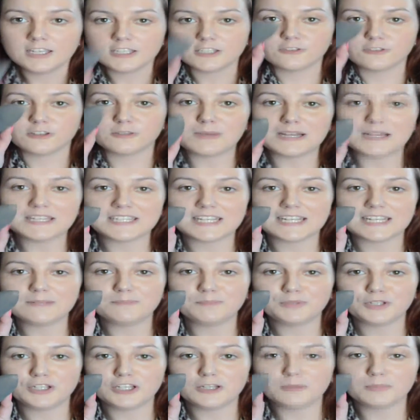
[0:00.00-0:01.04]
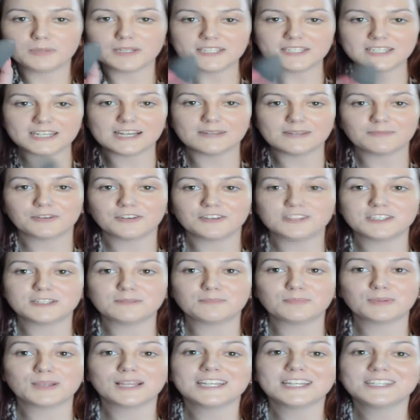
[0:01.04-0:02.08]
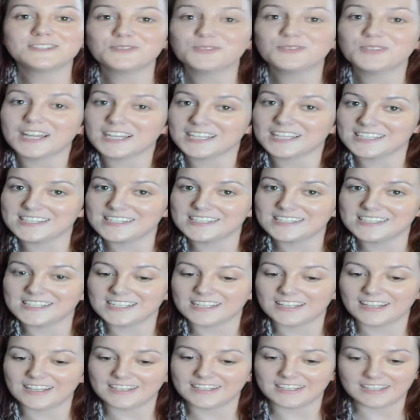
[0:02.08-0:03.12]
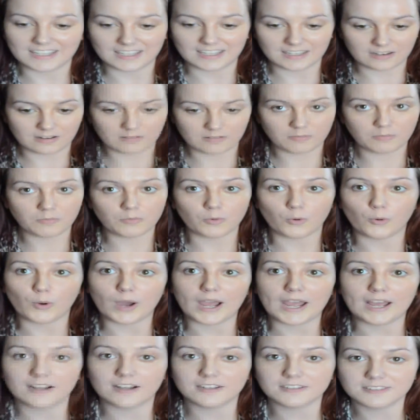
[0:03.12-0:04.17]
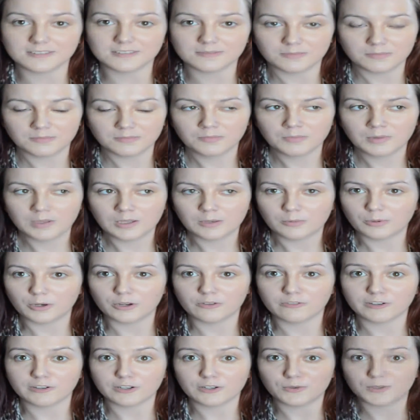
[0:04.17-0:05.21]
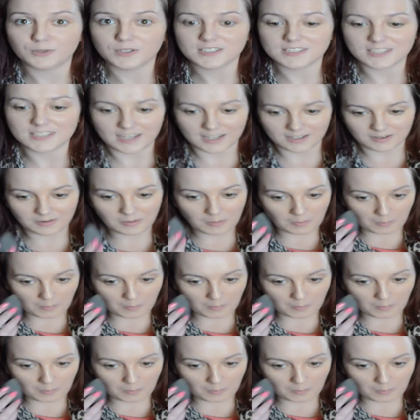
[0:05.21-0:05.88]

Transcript: So with my damp beauty blender, I'm going to blend all that concealer in, or out, whatever you want to say.